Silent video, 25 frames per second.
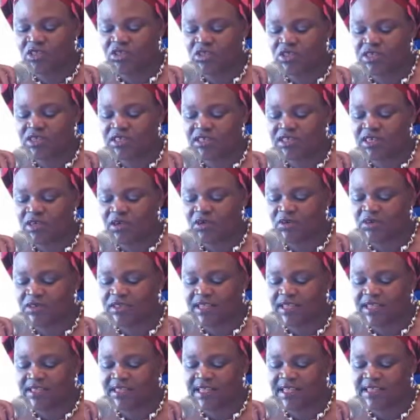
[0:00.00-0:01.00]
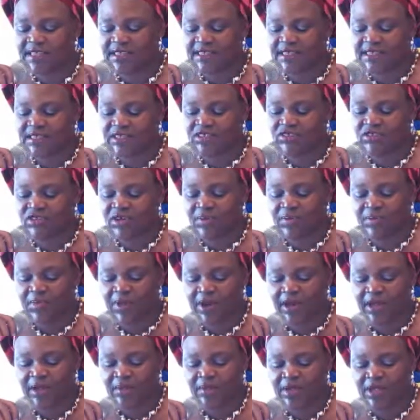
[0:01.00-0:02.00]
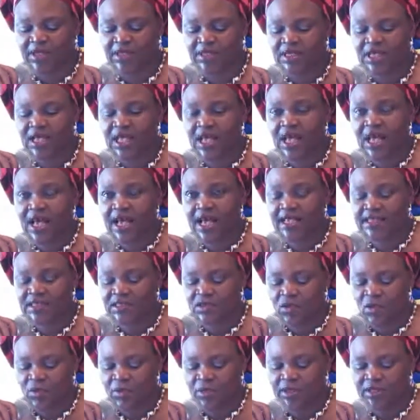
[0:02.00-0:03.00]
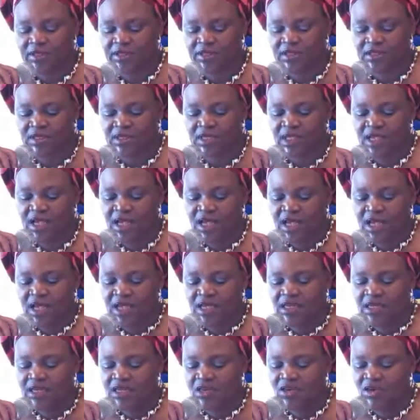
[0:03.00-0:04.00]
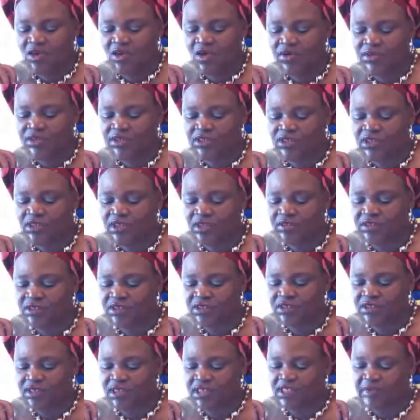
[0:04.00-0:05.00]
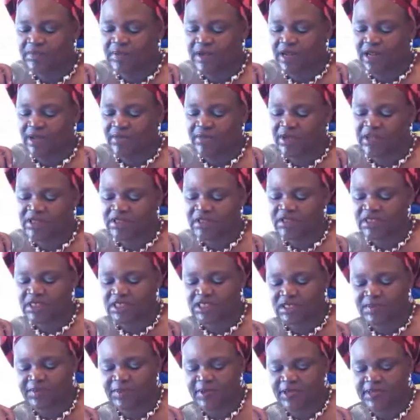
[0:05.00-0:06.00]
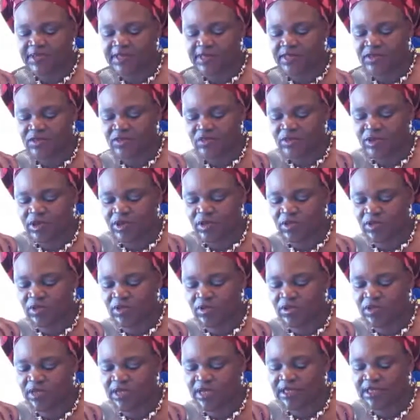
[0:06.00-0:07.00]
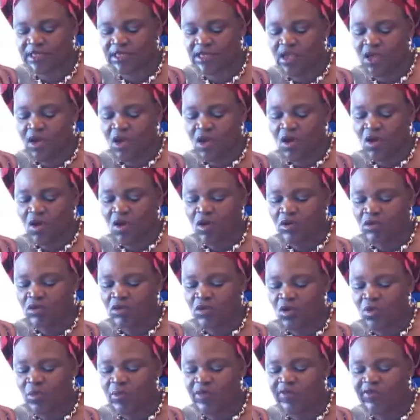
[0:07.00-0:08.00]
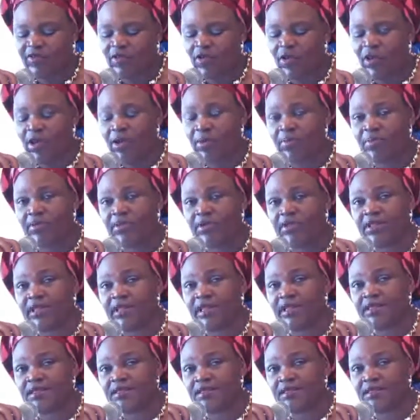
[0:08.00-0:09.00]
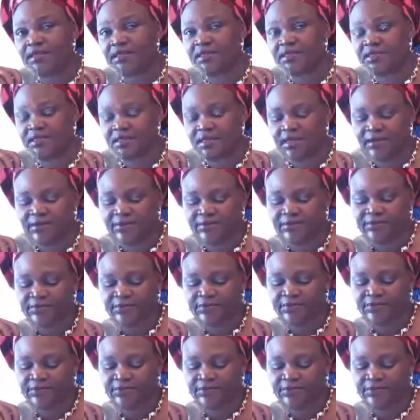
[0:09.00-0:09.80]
into the 2nd Delta State Children Parliament has commenced. The inauguration of the Children's Parliament is expected to be concluded on or before April ending this year.